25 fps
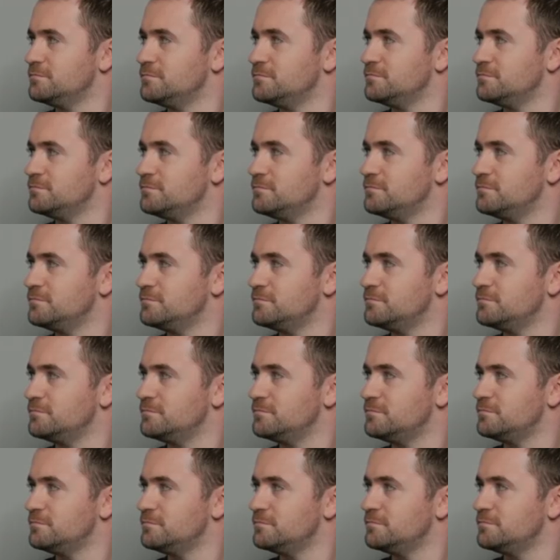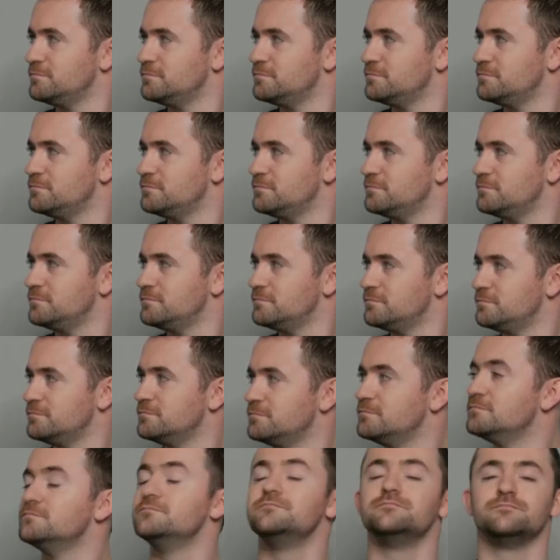
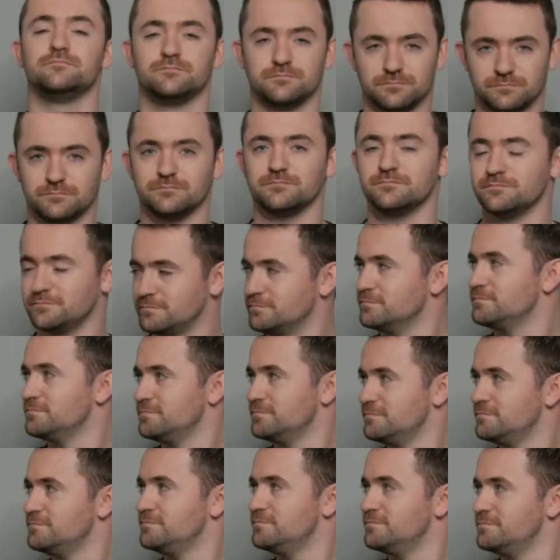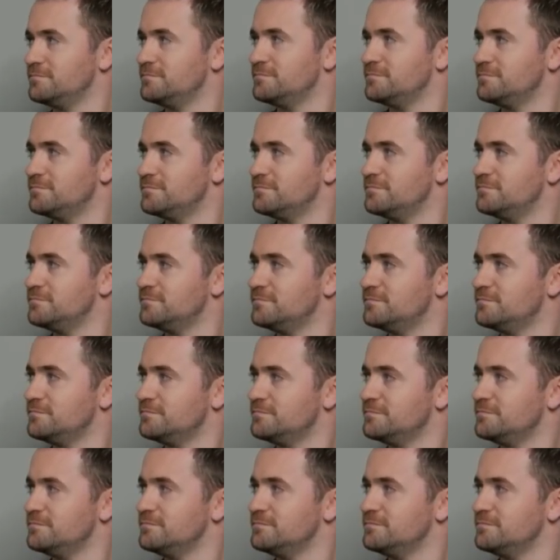(silent)